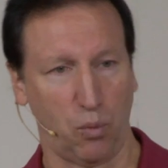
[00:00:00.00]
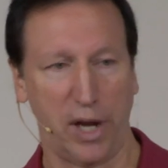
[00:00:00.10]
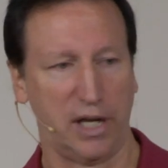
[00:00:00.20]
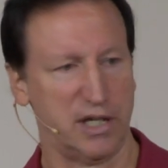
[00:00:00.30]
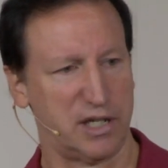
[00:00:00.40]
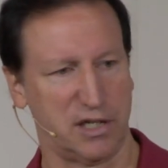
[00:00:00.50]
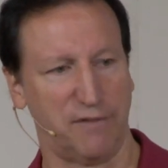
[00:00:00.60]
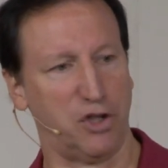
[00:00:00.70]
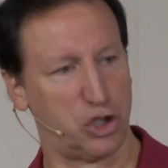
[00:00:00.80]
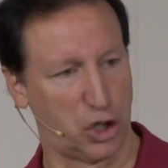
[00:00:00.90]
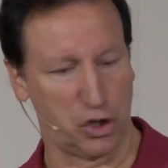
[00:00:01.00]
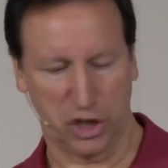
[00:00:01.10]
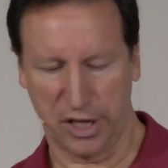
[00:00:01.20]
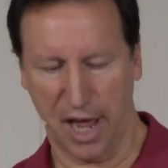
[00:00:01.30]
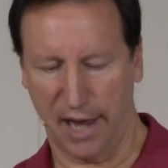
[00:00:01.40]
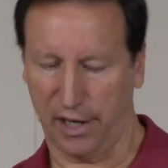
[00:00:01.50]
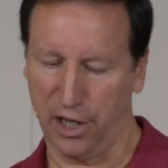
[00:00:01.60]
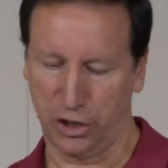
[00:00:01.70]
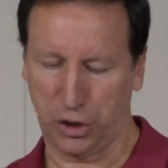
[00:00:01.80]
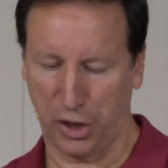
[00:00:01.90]
weaknesses of the church in that
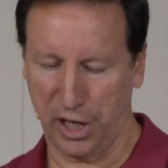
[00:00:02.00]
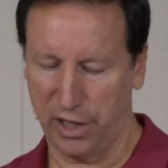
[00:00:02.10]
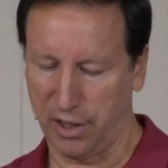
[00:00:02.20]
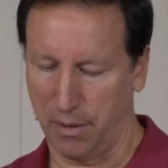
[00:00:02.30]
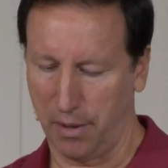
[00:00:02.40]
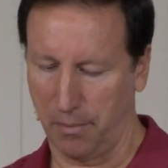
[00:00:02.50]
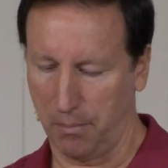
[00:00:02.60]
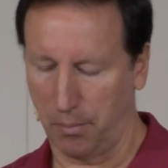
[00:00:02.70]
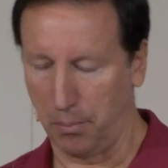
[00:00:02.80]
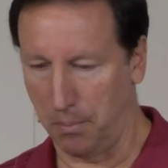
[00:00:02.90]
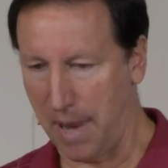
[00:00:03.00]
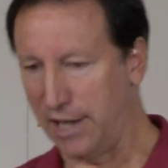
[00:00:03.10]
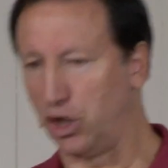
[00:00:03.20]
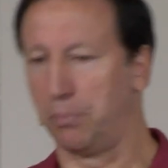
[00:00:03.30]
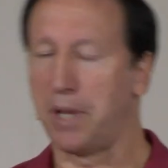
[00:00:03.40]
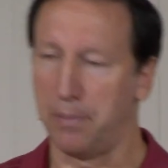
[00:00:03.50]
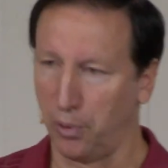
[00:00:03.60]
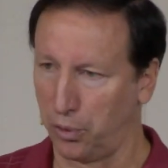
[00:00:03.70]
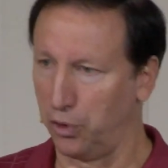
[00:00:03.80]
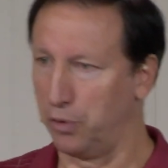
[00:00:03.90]
country, the major
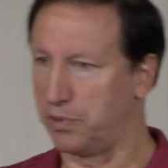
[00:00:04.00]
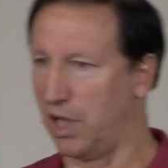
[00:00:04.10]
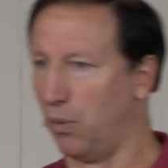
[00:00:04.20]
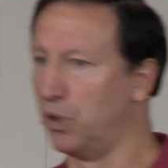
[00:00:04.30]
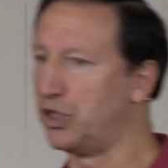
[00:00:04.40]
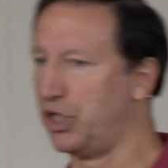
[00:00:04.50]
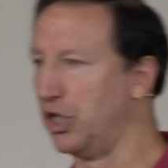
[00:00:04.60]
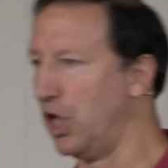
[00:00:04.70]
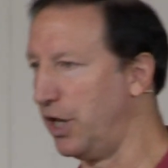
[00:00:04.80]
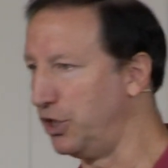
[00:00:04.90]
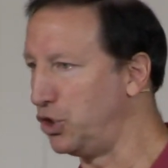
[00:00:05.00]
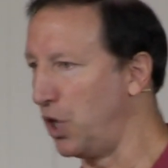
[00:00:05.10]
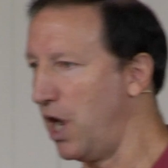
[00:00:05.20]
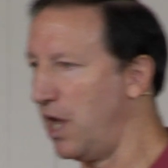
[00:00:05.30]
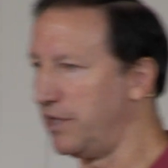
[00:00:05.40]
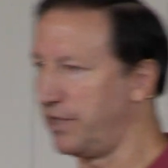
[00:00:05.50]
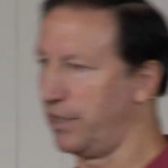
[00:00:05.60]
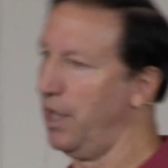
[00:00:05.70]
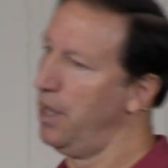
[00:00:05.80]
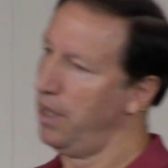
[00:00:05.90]
people groups that were still
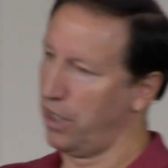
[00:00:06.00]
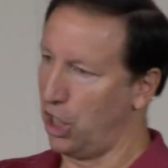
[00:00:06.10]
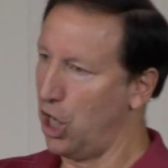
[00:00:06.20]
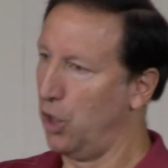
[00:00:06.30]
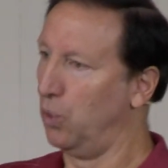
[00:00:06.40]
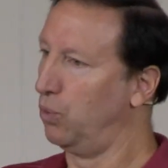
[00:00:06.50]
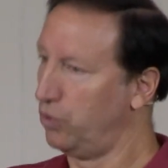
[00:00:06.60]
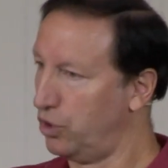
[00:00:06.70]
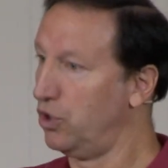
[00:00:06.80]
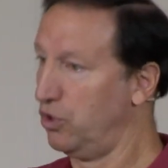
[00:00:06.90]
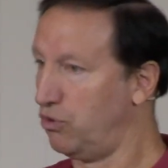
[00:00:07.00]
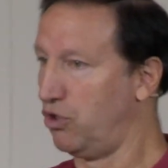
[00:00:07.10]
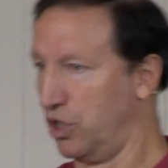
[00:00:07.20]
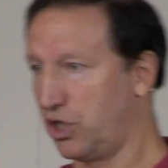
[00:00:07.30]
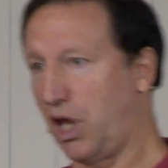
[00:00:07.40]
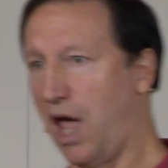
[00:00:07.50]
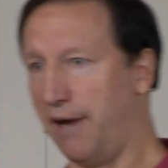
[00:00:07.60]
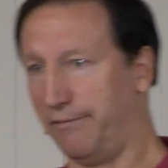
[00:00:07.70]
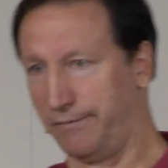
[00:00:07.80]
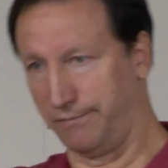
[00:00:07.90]
unaddressed, you know, just kind
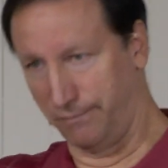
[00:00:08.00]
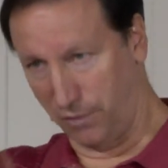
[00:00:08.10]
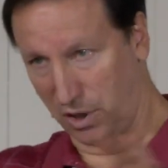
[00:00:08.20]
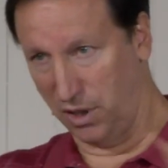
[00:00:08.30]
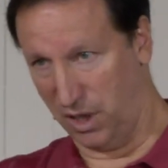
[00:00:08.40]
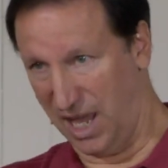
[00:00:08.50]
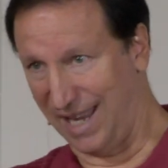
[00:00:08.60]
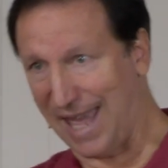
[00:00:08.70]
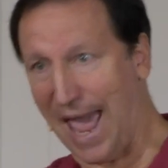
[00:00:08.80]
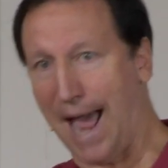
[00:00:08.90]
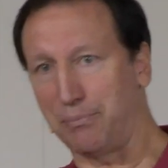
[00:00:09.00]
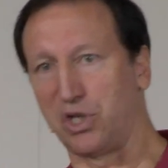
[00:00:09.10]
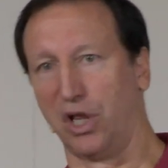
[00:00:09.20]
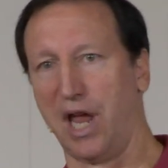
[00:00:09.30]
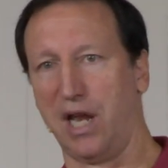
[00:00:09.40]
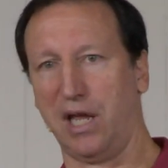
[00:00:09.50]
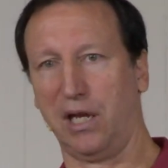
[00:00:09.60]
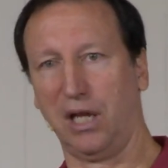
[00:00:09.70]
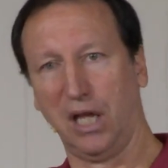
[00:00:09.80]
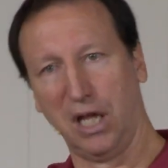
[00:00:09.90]
of
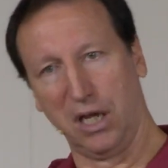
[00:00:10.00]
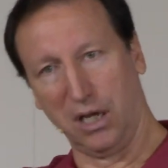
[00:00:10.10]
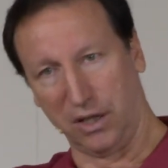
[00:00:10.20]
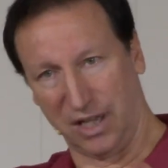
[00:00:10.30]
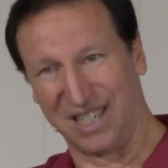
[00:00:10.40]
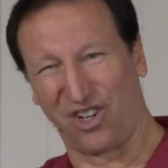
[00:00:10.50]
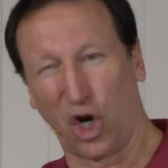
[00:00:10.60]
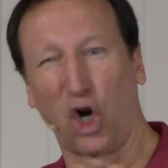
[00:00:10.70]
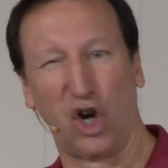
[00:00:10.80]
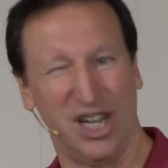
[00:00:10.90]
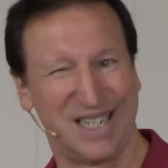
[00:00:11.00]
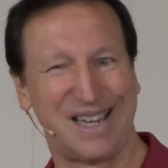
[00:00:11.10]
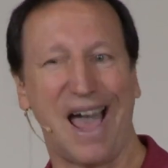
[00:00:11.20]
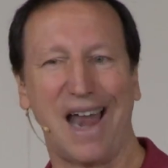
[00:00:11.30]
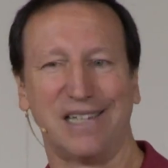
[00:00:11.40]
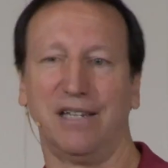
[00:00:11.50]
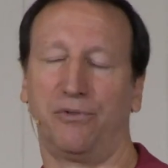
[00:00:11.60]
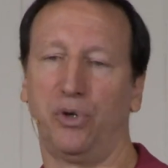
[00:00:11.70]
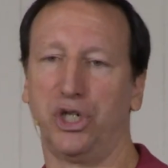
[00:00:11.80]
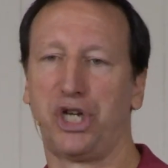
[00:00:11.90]
encapsulating this current status of
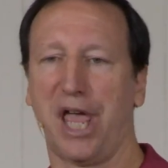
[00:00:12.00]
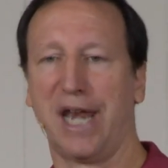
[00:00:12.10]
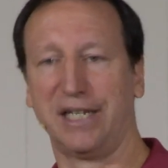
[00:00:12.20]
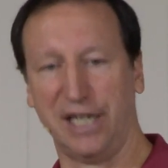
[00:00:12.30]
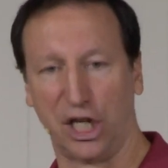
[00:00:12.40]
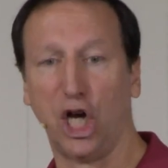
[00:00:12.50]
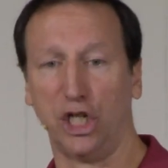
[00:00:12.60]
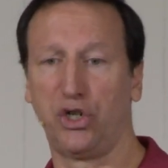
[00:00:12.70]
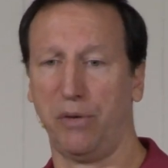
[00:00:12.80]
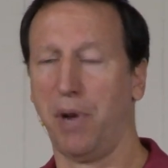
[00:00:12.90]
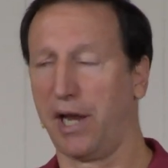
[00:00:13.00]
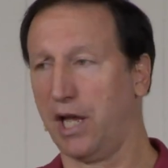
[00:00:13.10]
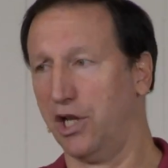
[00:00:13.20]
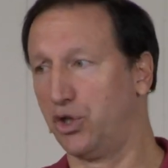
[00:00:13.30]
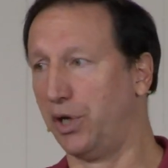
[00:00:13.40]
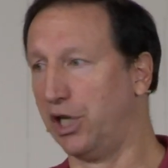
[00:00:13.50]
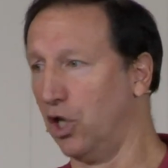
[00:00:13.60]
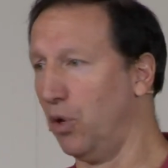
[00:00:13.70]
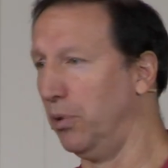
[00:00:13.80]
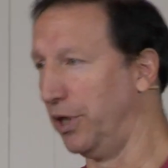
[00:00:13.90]
Christianity country by country
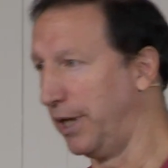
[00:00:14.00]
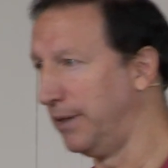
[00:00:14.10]
globally.